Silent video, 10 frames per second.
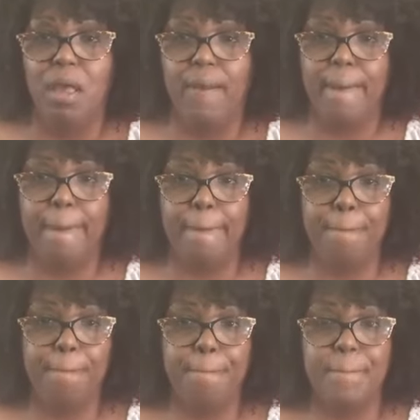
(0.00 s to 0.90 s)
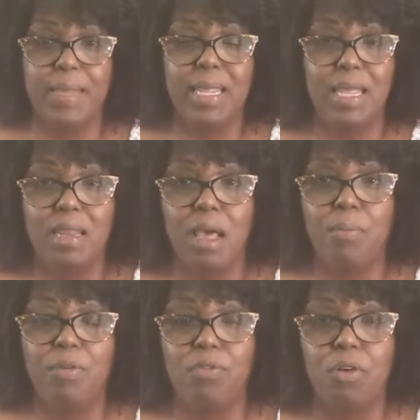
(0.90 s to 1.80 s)
um,
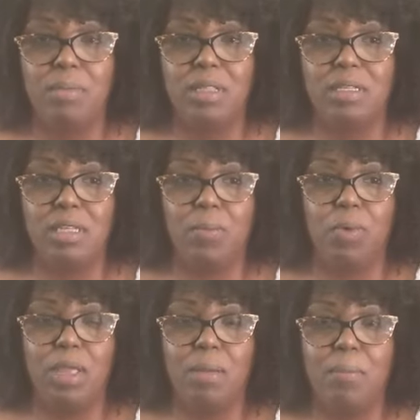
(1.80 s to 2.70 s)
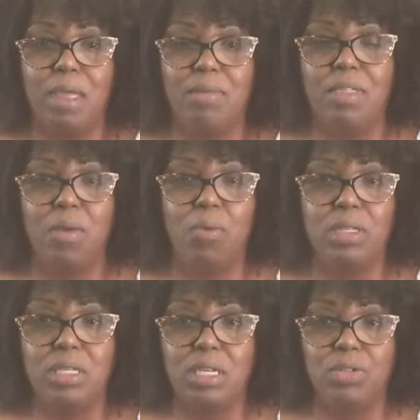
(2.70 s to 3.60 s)
cannot perform in the same way, and maybe they
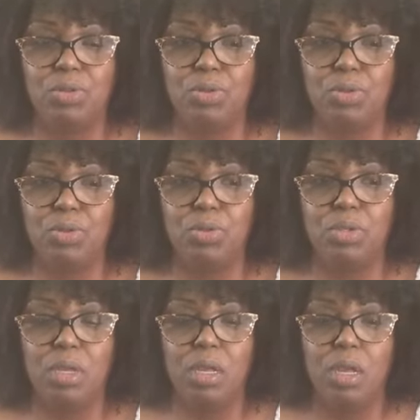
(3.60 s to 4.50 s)
want to introduce